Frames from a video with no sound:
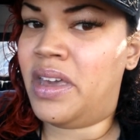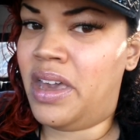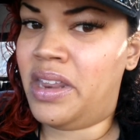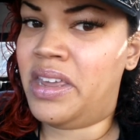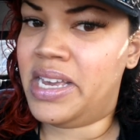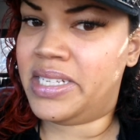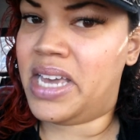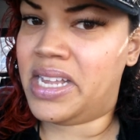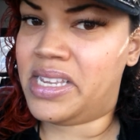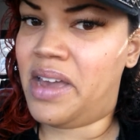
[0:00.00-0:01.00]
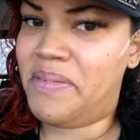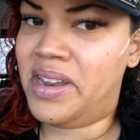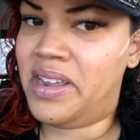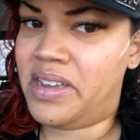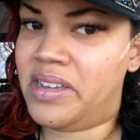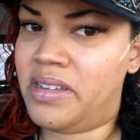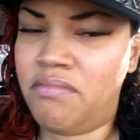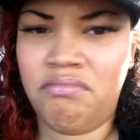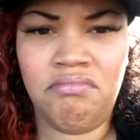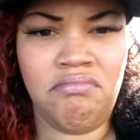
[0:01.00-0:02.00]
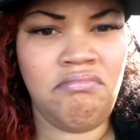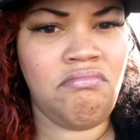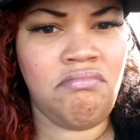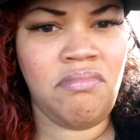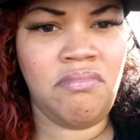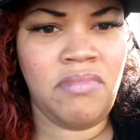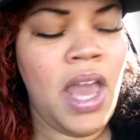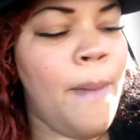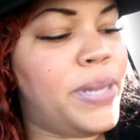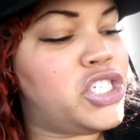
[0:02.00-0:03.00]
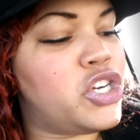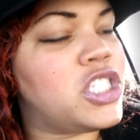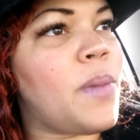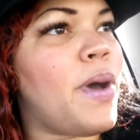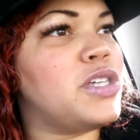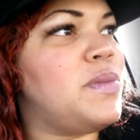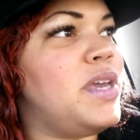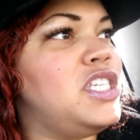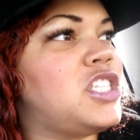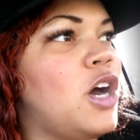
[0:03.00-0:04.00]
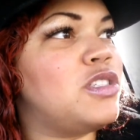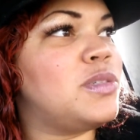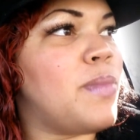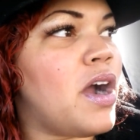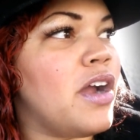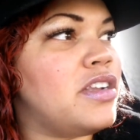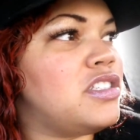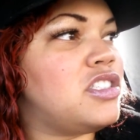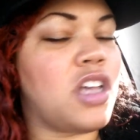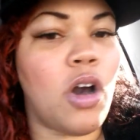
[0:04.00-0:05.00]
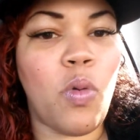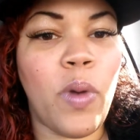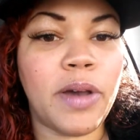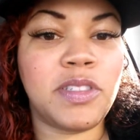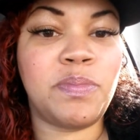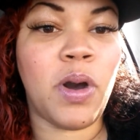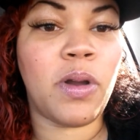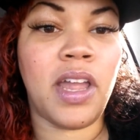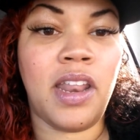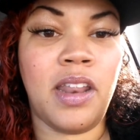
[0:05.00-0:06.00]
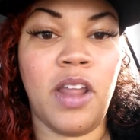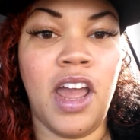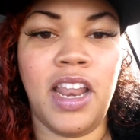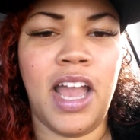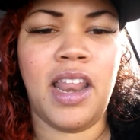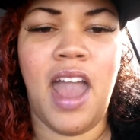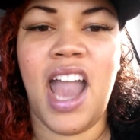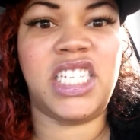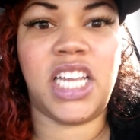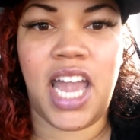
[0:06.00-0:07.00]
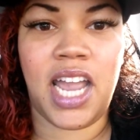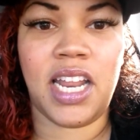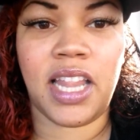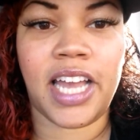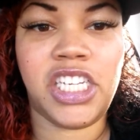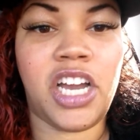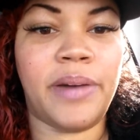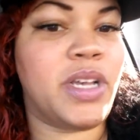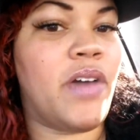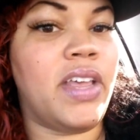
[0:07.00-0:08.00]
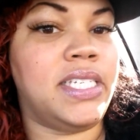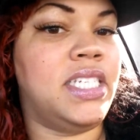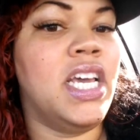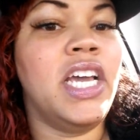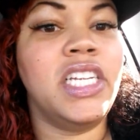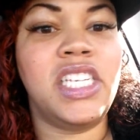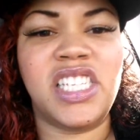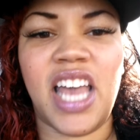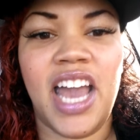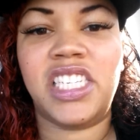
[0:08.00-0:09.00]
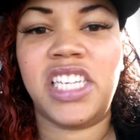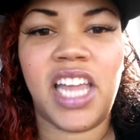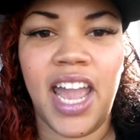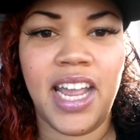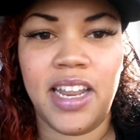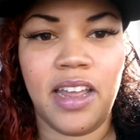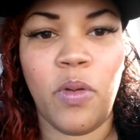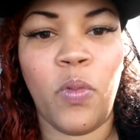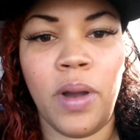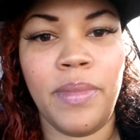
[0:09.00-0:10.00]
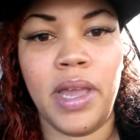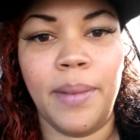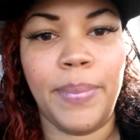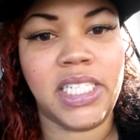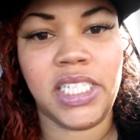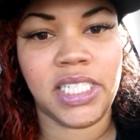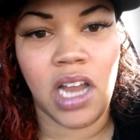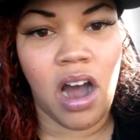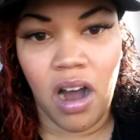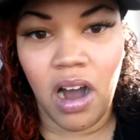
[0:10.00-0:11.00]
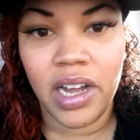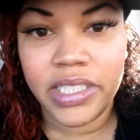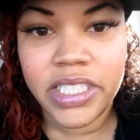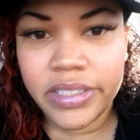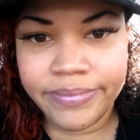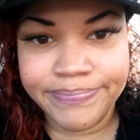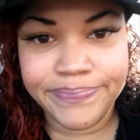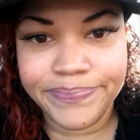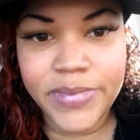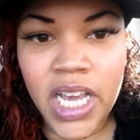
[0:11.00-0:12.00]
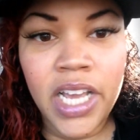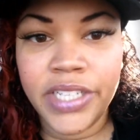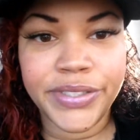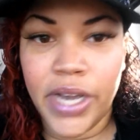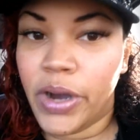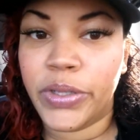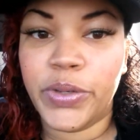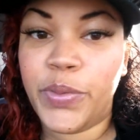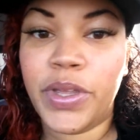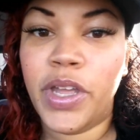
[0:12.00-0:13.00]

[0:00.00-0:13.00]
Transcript: And he's that type of nigga. But you're supposed to be so smart, so well-spoken, and educated. Like, she comes off as she's an educated woman, but she's not. No, you